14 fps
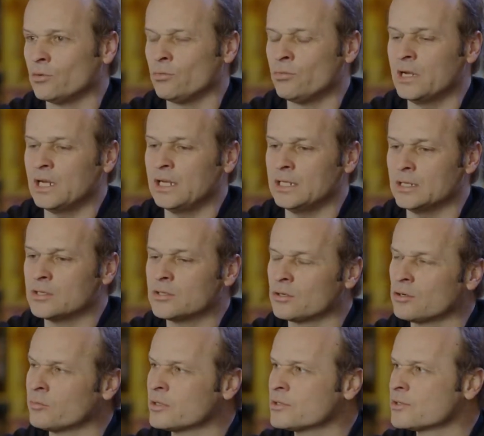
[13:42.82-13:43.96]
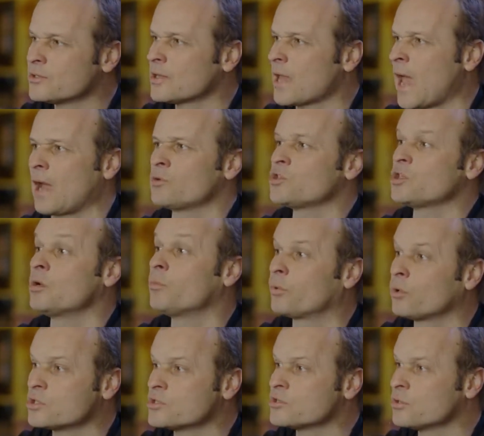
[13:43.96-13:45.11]
really determines how she
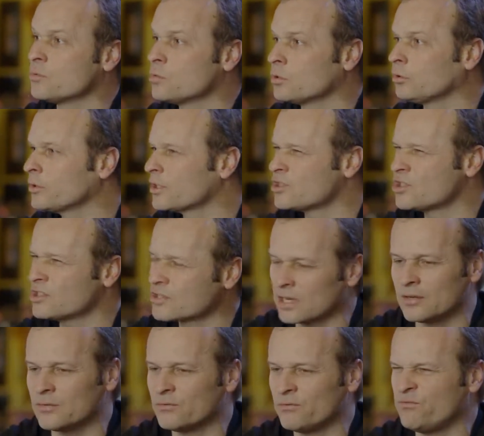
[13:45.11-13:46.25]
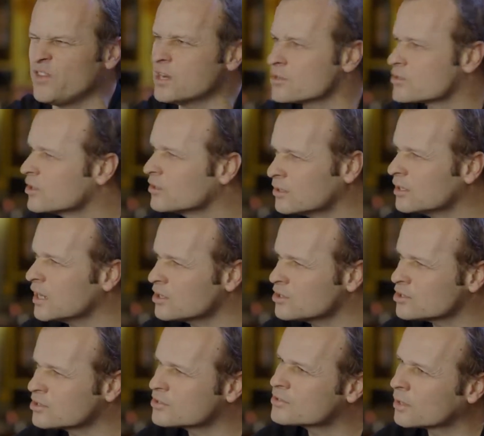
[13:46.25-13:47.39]
approaches the world. She's kind of fierce and
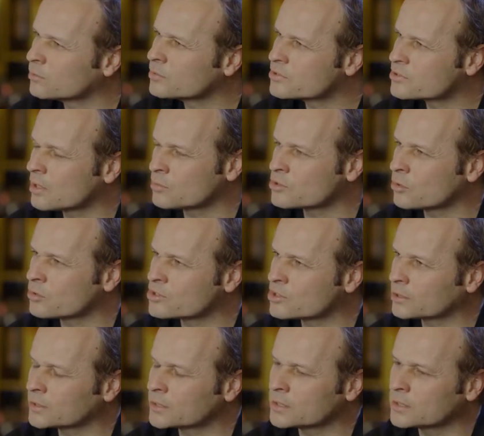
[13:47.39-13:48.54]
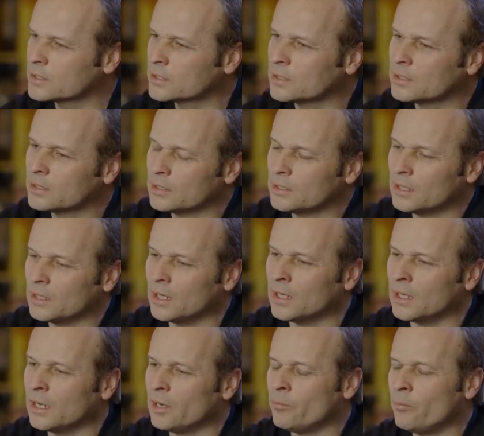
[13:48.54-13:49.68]
tenacious. That was that was always clear.
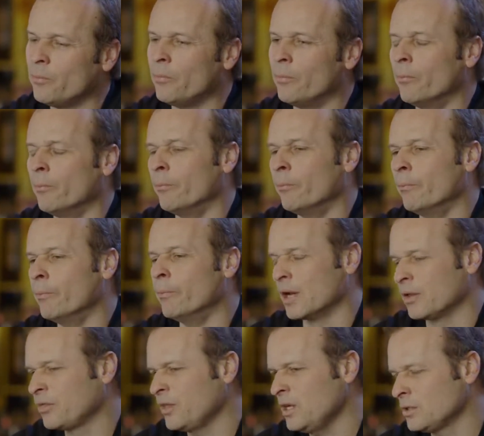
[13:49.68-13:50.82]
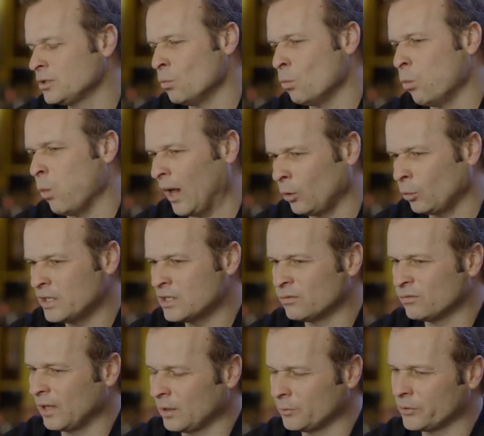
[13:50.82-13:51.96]
Uh, but I think while we
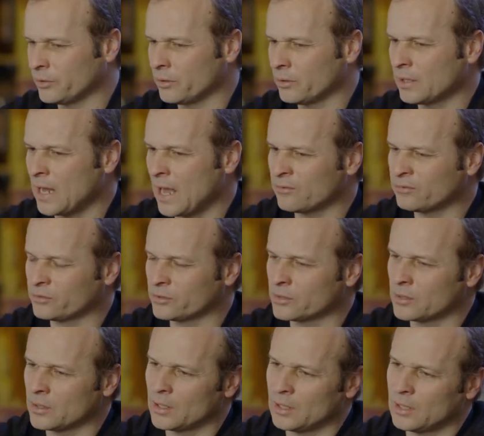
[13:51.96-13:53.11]
developed her, and after